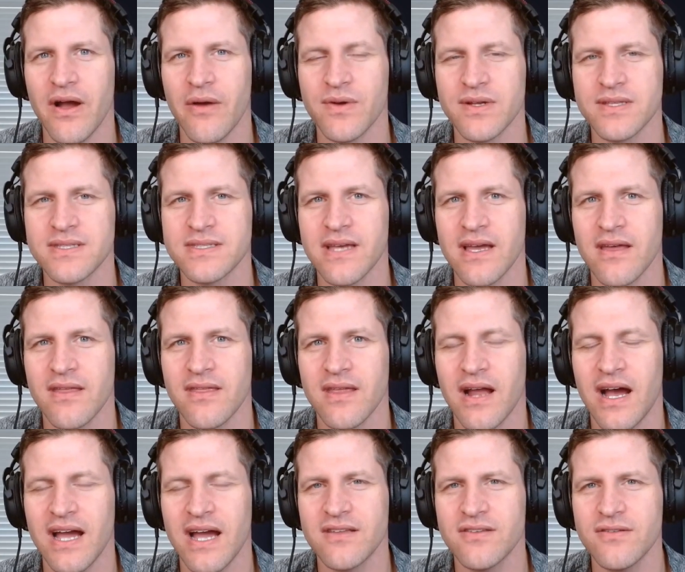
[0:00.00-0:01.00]
would say
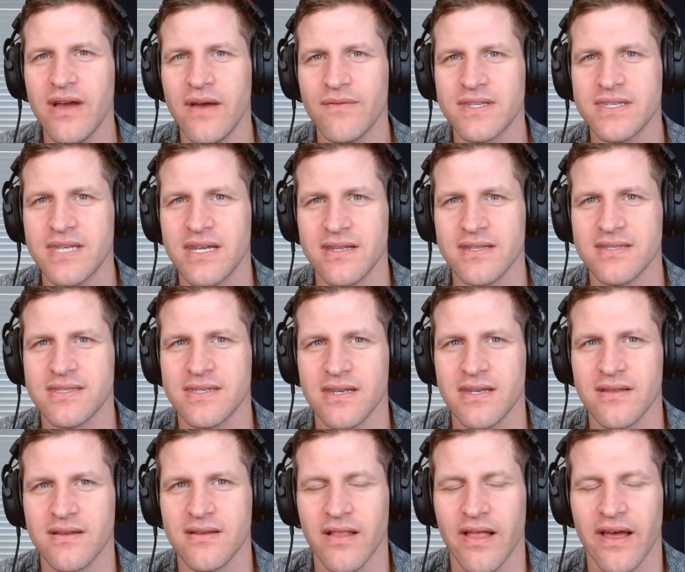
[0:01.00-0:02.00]
that I do have a
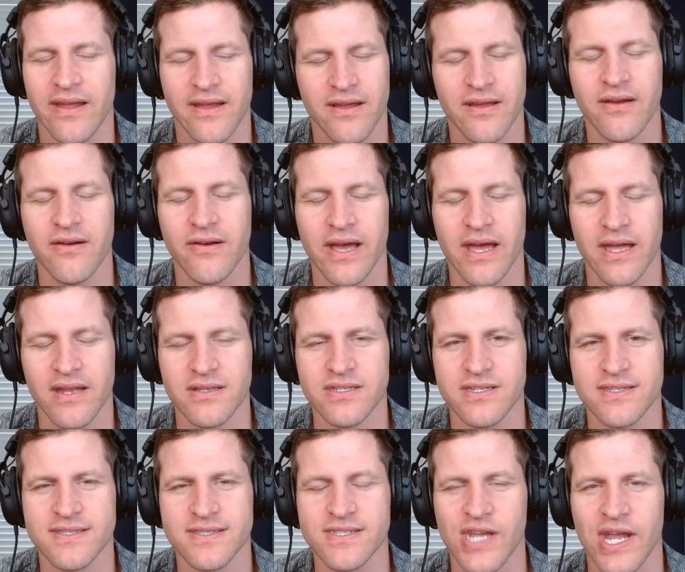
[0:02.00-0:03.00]
tendency to like go ahead and
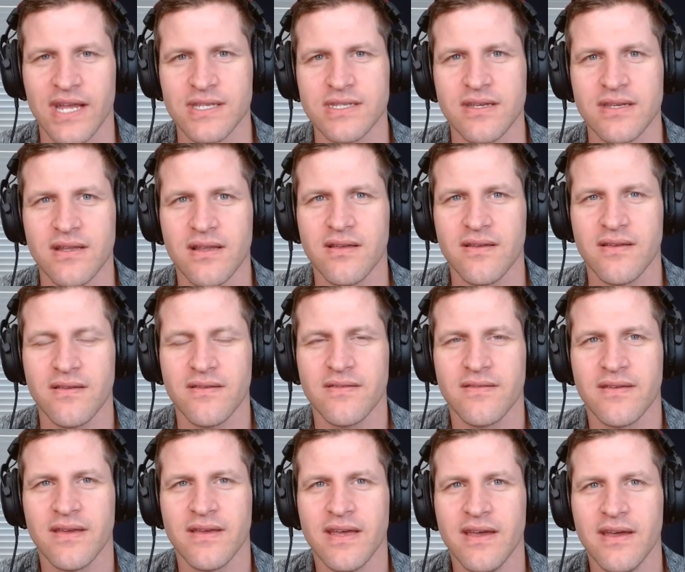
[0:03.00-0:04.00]
just change it
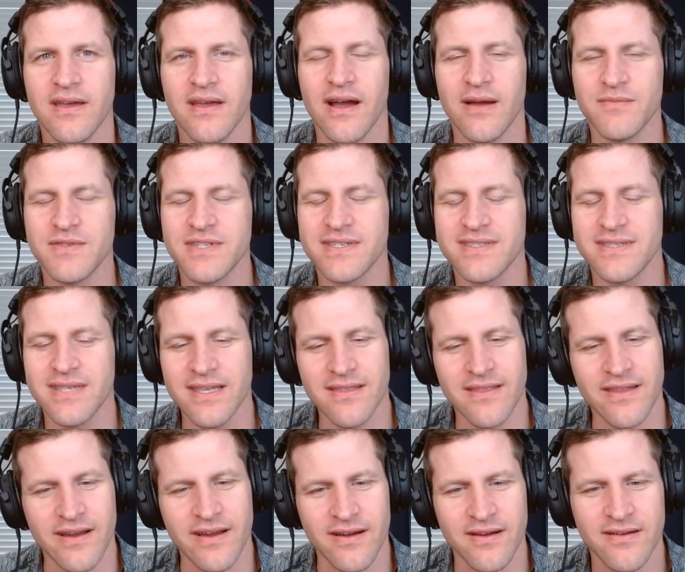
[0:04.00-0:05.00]
because I'm just
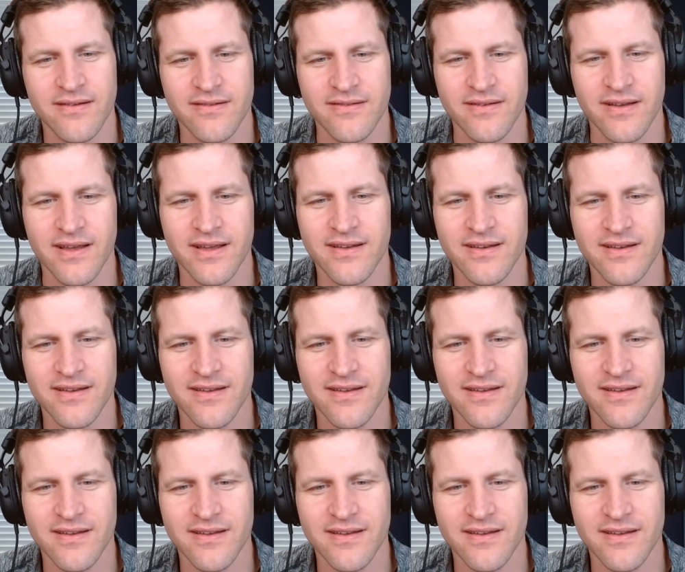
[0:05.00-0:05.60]
sitting there, right?